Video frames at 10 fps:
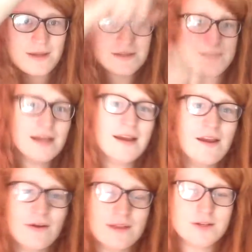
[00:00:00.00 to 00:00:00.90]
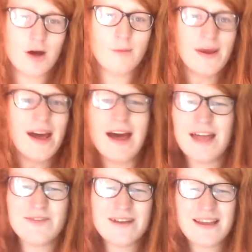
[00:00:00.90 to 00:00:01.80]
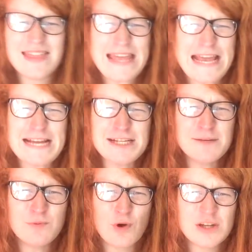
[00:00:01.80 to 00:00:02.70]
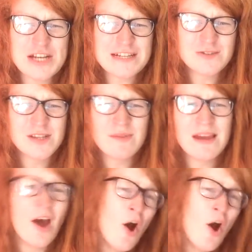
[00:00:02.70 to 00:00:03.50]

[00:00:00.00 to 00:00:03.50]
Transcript: insignia at the top, and they're in like the Eden Project or something.